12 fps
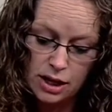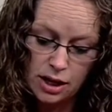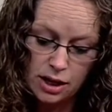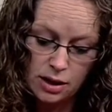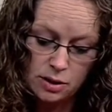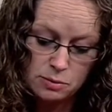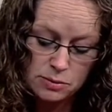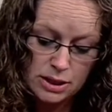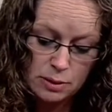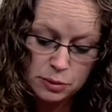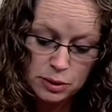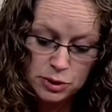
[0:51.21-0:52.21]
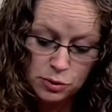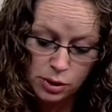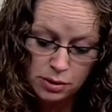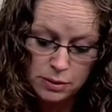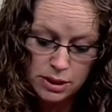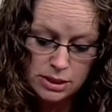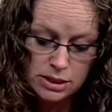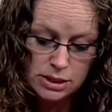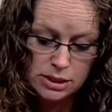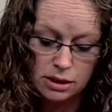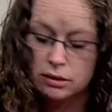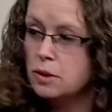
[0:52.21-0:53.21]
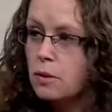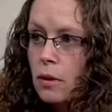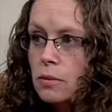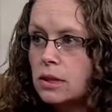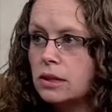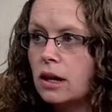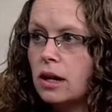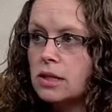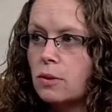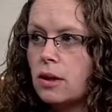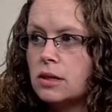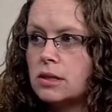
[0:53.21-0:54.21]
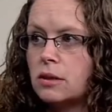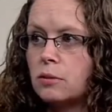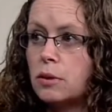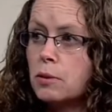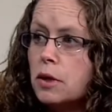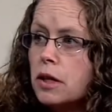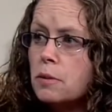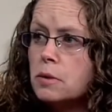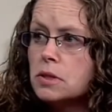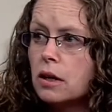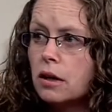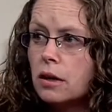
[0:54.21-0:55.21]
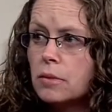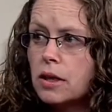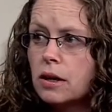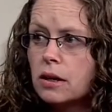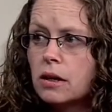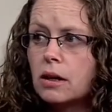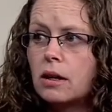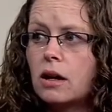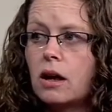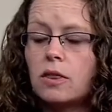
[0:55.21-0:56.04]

um, temple adornment, snuggly bums, and as well as some community booths are going to be there. Mm -hmm.